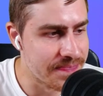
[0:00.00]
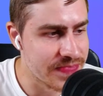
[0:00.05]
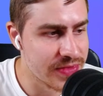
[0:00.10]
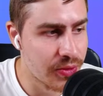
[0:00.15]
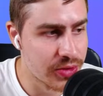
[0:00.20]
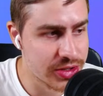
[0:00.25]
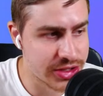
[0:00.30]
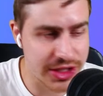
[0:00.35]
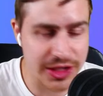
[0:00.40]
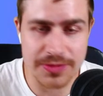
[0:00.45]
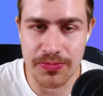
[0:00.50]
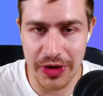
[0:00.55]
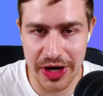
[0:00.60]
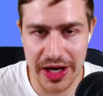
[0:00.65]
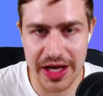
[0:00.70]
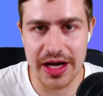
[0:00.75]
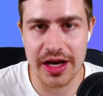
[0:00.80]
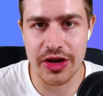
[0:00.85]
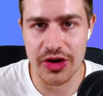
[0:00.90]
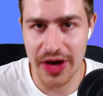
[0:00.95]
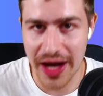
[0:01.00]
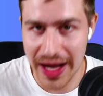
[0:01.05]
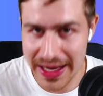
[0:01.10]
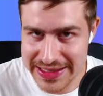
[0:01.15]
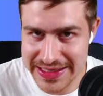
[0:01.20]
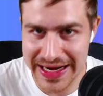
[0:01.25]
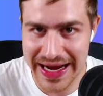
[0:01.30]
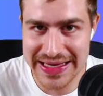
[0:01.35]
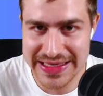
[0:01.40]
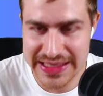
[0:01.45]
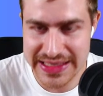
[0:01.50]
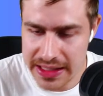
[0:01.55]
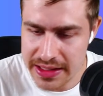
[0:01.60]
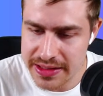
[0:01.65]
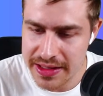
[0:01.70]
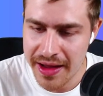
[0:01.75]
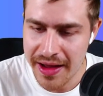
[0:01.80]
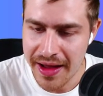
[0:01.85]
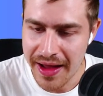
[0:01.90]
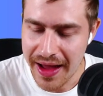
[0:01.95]
which is bring in a United asset.
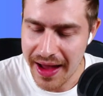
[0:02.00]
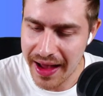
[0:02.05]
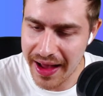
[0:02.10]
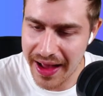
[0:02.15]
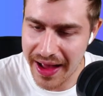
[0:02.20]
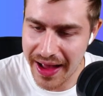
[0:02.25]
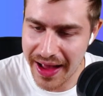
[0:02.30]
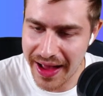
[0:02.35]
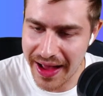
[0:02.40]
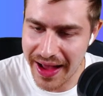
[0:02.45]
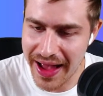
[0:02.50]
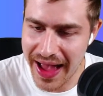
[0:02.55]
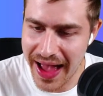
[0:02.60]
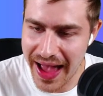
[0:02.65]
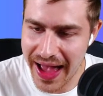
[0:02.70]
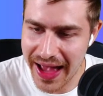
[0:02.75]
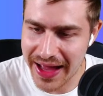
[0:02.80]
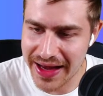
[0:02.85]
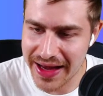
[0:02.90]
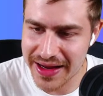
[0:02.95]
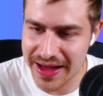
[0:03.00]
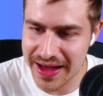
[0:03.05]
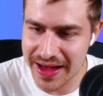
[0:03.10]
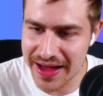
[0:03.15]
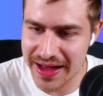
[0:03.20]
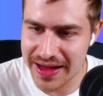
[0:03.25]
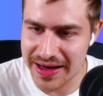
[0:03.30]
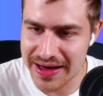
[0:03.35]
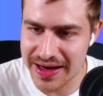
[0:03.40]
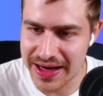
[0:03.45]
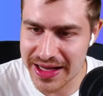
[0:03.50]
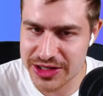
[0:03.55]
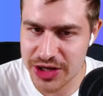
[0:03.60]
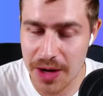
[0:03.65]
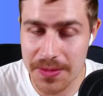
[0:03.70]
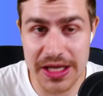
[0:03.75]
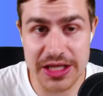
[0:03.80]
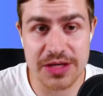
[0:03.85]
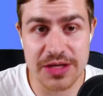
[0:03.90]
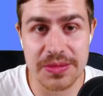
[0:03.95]
And let's hope
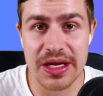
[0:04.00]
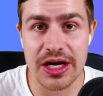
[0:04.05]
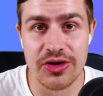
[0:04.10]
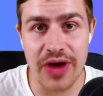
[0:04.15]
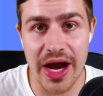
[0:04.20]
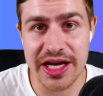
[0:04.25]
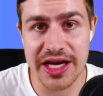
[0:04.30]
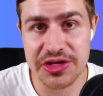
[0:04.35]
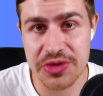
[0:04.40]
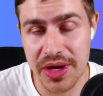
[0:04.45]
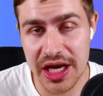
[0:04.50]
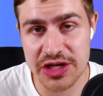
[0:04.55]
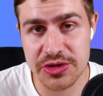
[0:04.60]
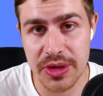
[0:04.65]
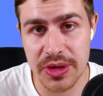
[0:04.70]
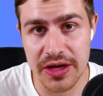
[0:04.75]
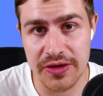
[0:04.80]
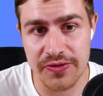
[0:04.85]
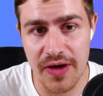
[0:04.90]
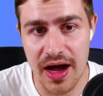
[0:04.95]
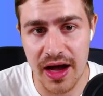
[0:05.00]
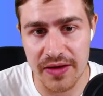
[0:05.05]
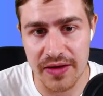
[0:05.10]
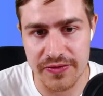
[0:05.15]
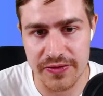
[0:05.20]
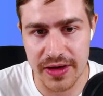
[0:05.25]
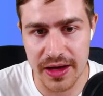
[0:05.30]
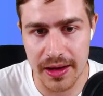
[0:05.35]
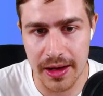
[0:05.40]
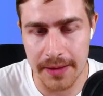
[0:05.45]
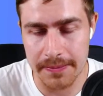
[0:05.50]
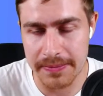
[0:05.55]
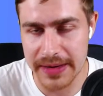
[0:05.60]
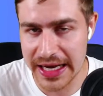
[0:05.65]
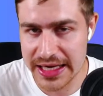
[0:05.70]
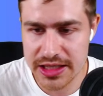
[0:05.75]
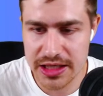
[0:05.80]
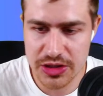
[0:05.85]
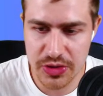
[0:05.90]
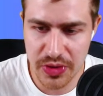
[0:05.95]
that it's going to be a great 2025, a
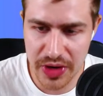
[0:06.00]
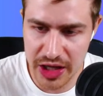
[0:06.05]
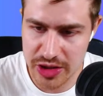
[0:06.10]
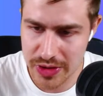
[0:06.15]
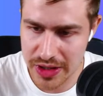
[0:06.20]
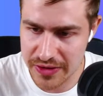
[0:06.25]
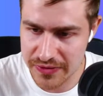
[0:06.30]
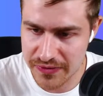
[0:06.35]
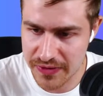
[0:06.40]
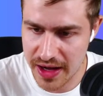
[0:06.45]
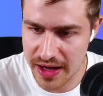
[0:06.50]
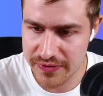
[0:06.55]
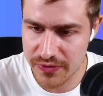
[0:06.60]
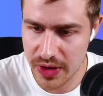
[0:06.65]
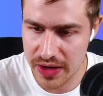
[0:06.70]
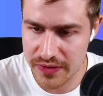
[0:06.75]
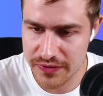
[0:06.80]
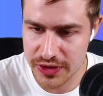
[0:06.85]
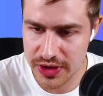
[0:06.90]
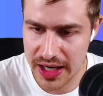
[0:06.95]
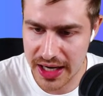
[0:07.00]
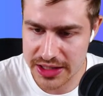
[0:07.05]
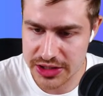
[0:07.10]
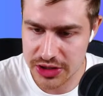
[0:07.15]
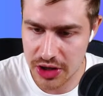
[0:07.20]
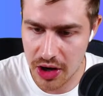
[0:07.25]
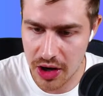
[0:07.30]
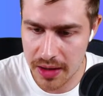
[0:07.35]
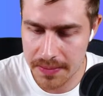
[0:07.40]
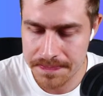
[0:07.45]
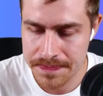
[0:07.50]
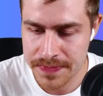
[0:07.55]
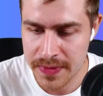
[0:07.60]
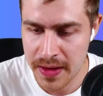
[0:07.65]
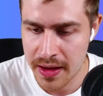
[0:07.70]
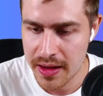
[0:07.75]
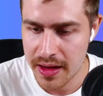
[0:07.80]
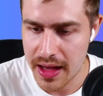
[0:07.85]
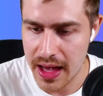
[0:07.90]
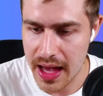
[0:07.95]
blessed 2025, wherever you guys are.
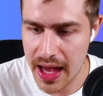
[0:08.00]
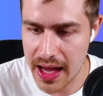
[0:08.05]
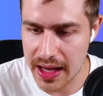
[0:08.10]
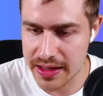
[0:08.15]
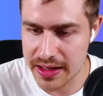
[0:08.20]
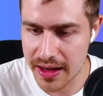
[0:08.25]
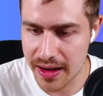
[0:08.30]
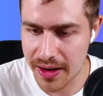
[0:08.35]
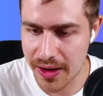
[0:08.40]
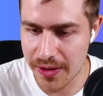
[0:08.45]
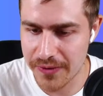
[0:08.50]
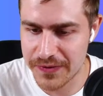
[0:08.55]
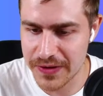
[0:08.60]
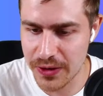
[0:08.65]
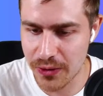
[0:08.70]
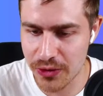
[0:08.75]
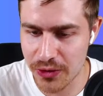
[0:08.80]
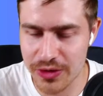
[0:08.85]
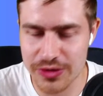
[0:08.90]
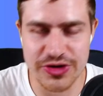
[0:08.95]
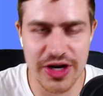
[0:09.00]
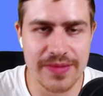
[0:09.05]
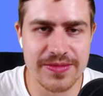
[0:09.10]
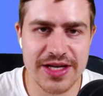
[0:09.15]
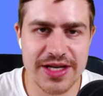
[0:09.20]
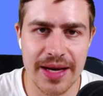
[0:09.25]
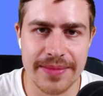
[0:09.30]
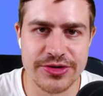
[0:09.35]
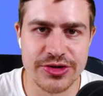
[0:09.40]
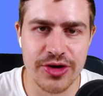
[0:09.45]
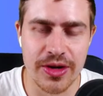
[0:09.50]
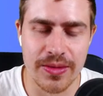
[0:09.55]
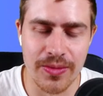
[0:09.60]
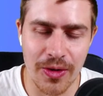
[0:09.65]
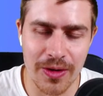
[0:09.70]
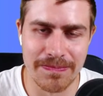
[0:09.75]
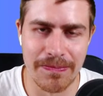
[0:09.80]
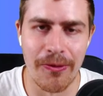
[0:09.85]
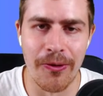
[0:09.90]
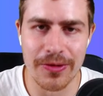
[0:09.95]
And hopefully all your dreams come true. And more
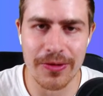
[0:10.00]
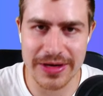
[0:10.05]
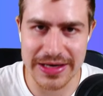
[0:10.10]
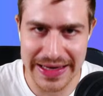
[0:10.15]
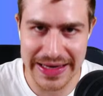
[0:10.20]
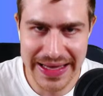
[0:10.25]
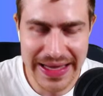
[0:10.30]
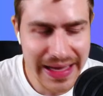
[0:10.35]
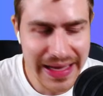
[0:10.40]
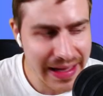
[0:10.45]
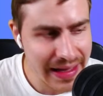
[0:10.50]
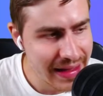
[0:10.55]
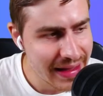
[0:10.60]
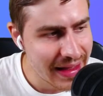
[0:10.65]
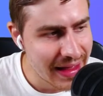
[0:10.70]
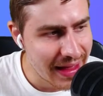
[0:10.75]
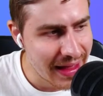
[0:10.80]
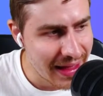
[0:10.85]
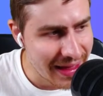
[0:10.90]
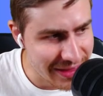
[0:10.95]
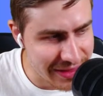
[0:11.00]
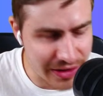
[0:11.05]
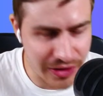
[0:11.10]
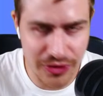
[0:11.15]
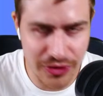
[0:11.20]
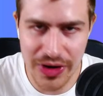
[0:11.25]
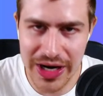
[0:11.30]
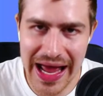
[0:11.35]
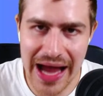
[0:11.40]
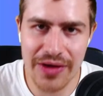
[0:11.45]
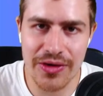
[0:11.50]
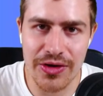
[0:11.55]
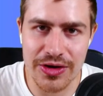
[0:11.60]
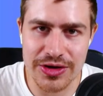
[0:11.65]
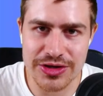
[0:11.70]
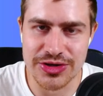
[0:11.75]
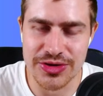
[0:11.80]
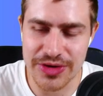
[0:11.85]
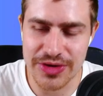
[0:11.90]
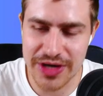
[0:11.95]
importantly, the green
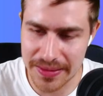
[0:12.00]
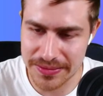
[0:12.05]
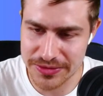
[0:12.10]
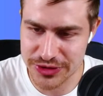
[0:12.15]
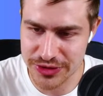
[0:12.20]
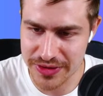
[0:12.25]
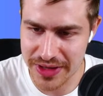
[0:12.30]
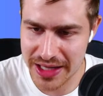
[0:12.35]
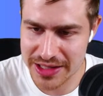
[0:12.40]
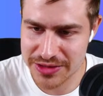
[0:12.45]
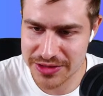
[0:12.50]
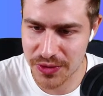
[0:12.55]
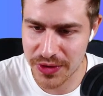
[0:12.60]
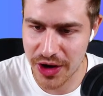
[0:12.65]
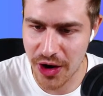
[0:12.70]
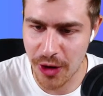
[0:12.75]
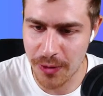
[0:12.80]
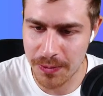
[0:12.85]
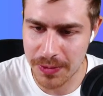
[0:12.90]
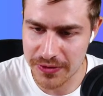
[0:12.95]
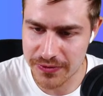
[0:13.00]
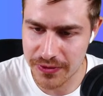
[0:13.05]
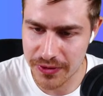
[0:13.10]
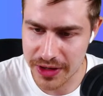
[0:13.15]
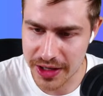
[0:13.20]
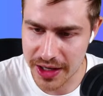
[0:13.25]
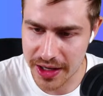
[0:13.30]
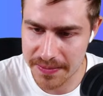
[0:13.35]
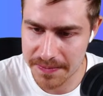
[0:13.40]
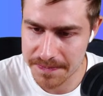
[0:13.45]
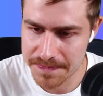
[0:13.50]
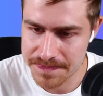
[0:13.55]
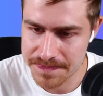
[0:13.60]
arrows do come true. That's what we're hoping for here.